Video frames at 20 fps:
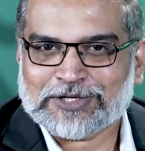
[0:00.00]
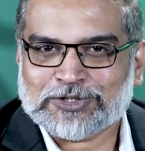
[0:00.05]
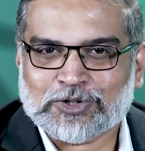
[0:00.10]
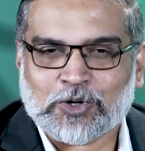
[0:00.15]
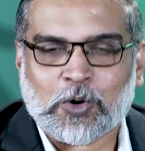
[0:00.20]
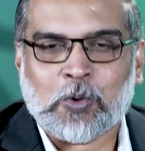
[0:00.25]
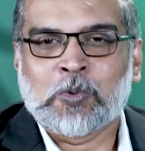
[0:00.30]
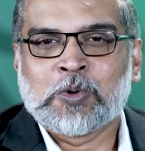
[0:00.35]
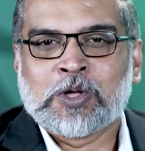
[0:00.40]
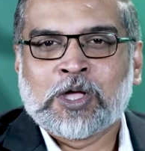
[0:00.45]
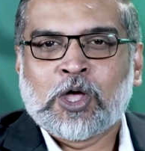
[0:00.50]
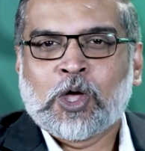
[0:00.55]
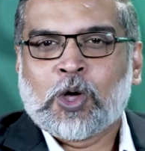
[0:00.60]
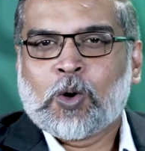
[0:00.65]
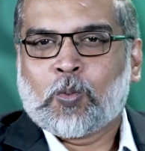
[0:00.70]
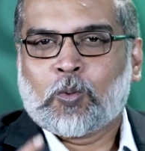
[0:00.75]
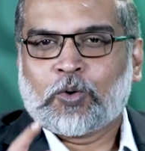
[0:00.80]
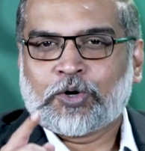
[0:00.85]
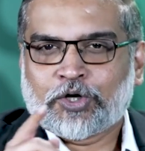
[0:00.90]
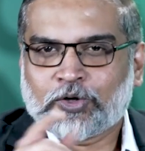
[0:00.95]
So,
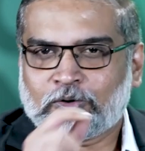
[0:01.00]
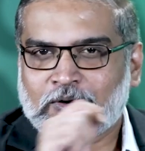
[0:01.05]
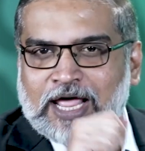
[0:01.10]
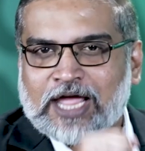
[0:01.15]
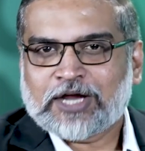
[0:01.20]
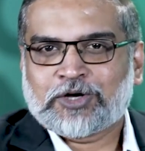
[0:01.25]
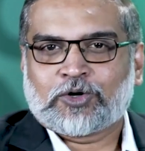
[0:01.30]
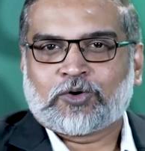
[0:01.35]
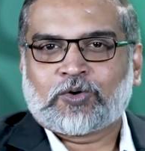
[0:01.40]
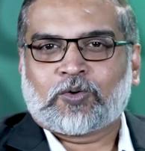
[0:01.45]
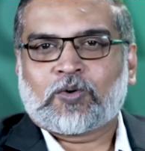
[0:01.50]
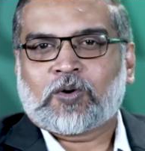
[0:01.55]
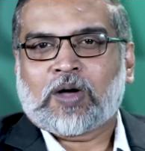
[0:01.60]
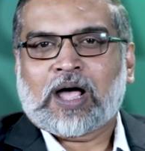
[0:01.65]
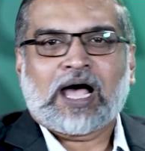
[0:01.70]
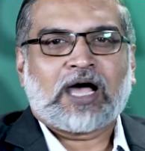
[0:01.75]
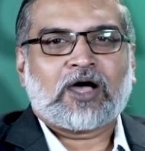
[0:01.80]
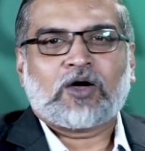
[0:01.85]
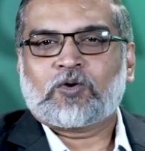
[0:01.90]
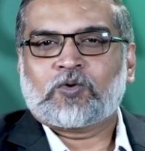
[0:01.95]
would you like to know
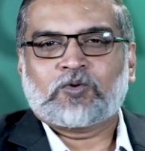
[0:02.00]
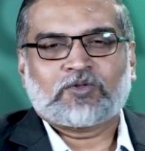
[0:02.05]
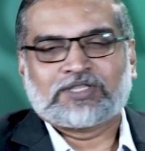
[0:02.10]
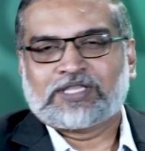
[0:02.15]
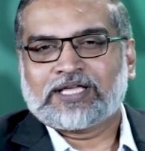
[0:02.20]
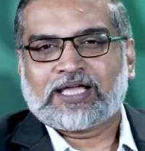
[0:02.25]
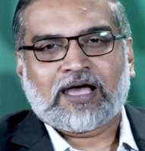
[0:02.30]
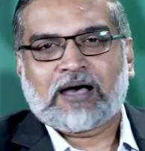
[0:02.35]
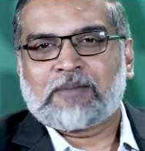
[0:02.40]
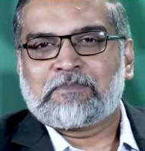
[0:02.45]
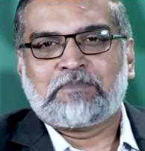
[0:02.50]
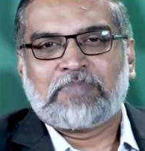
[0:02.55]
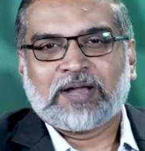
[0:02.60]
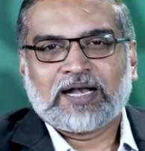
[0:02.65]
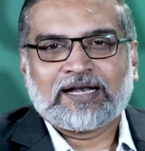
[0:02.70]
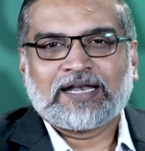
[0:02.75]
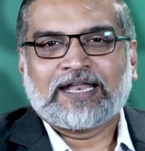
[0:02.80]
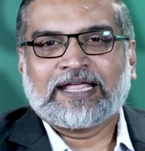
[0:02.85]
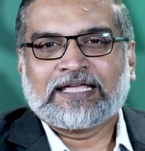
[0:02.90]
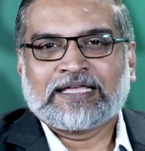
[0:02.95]
how they are
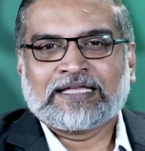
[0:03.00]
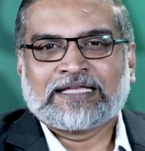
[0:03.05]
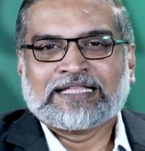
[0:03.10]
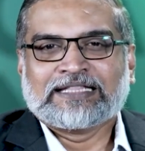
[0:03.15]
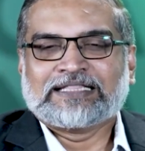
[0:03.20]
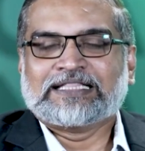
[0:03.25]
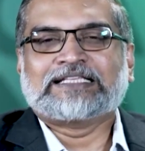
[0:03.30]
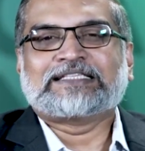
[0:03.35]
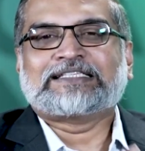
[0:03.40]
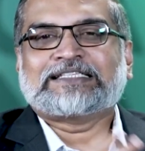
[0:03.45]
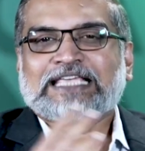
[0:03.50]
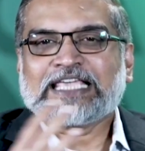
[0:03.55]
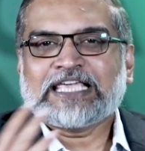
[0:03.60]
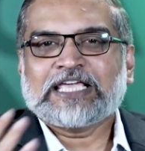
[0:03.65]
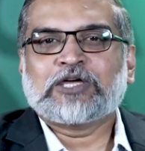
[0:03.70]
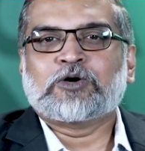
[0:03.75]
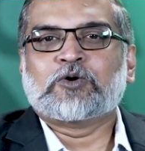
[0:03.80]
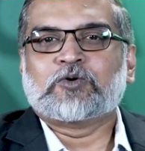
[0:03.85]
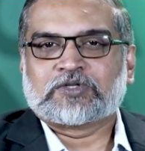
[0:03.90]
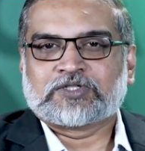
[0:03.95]
building this
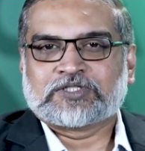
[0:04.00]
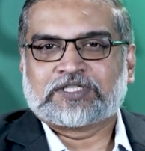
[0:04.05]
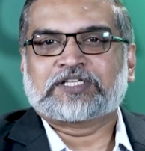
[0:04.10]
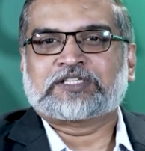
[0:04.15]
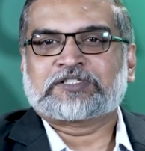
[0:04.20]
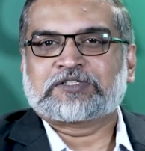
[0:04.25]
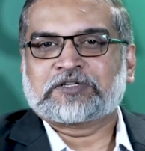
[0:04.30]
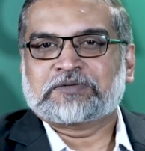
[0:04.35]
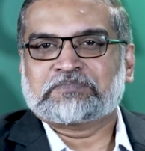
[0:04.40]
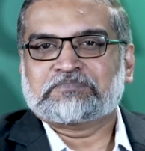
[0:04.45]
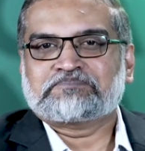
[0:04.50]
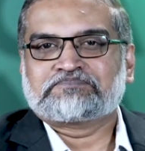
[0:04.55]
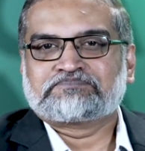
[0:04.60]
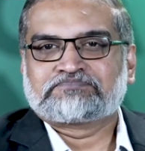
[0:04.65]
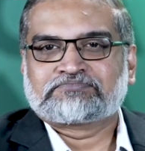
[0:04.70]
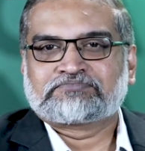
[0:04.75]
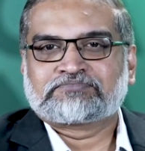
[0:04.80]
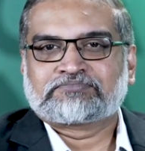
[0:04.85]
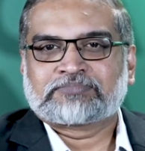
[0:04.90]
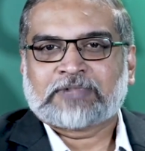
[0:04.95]
ecosystem
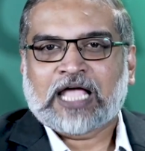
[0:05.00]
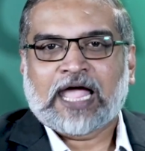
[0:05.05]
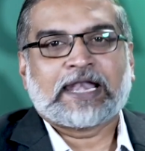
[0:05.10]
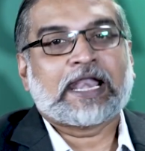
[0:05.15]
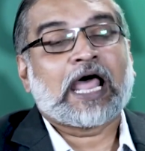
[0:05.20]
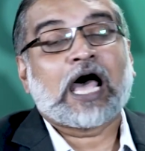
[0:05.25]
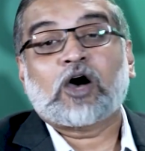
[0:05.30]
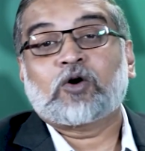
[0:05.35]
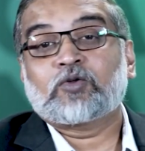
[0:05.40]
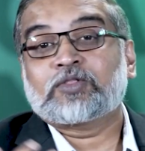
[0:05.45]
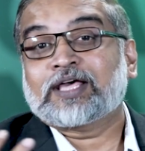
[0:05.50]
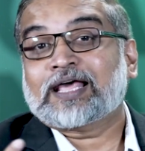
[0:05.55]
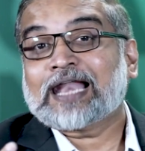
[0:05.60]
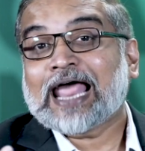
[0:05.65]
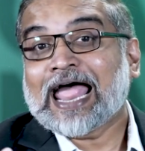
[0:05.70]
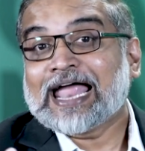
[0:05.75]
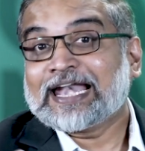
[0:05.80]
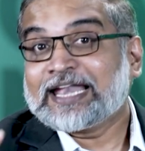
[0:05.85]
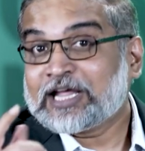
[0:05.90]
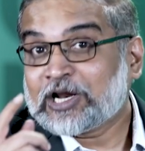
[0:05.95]
and how they are
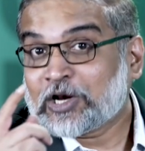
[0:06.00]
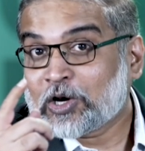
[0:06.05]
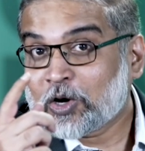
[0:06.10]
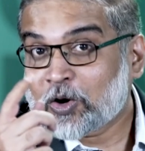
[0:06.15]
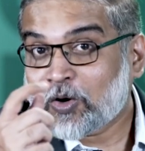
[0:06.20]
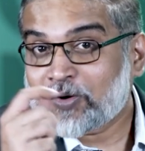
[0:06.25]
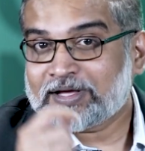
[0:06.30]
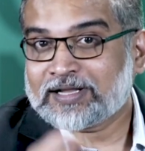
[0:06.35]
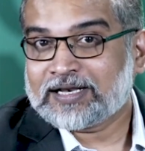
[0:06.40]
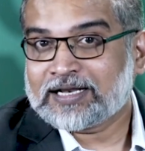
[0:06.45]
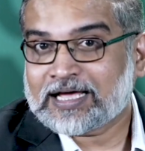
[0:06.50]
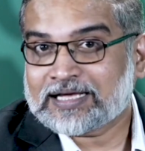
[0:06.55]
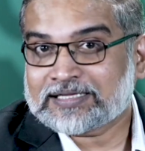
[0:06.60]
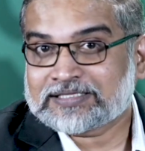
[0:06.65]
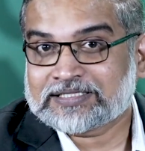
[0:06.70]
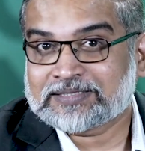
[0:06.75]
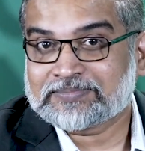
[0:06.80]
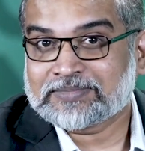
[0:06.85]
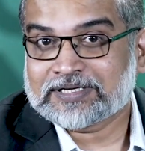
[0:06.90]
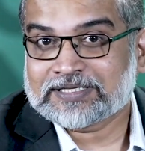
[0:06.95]
adding loyal
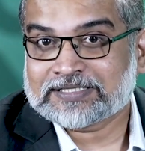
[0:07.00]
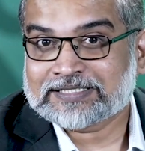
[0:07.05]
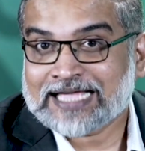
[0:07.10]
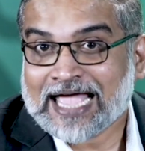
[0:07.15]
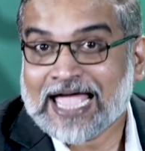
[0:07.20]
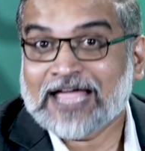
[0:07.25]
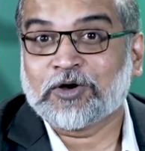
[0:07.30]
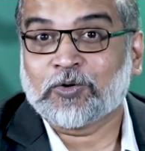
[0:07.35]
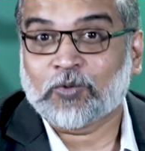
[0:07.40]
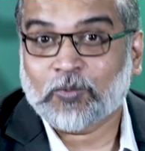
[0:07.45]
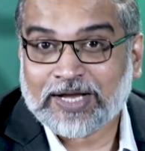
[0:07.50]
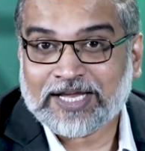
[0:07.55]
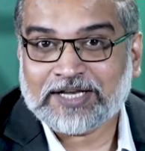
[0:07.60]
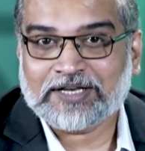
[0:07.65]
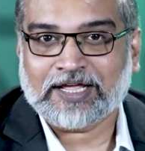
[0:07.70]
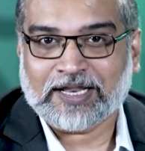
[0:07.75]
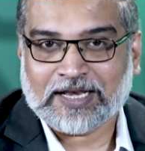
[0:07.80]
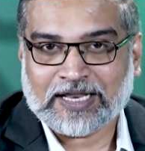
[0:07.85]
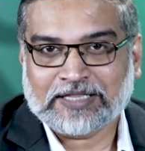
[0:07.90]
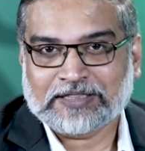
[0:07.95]
customers and
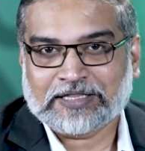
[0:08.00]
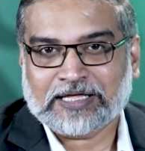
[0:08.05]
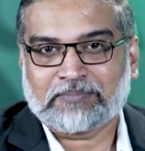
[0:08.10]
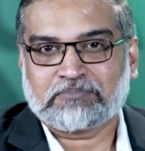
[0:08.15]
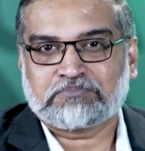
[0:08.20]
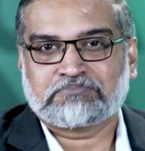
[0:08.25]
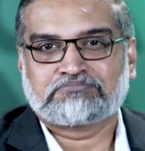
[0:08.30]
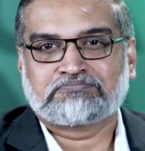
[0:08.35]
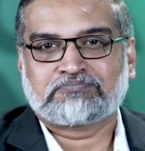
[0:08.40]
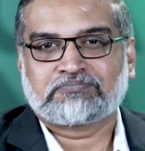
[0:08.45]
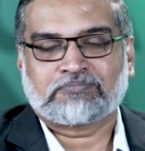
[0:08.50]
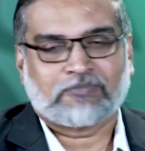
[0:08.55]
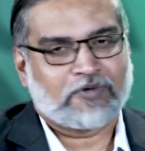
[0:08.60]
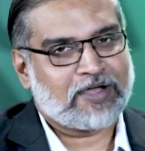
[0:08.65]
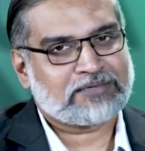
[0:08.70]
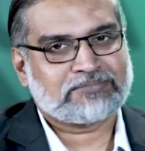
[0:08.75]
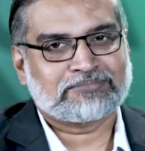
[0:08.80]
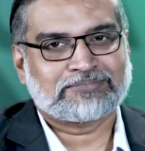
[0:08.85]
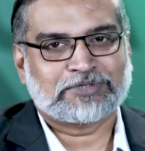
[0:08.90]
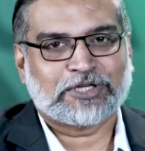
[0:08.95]
retaining them?
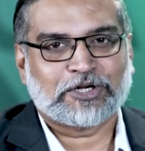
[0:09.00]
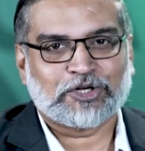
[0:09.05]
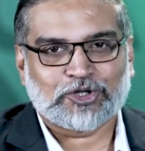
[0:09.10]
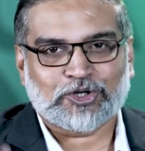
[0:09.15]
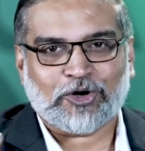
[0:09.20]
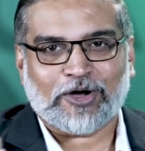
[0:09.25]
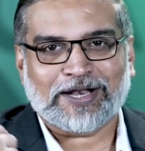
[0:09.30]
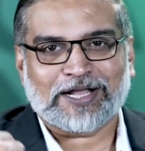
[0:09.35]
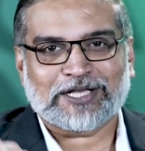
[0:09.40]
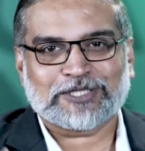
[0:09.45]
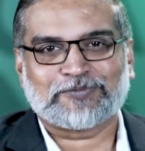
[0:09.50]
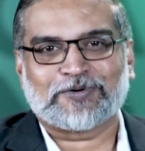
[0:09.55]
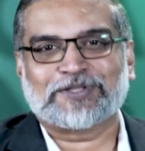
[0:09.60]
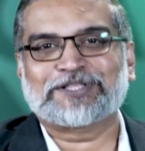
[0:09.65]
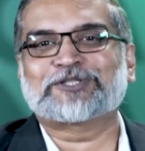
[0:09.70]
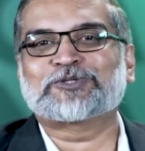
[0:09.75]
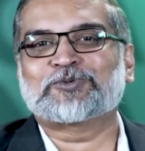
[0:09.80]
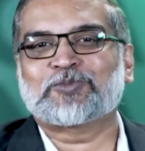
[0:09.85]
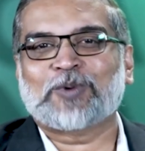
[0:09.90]
Well, then join us for this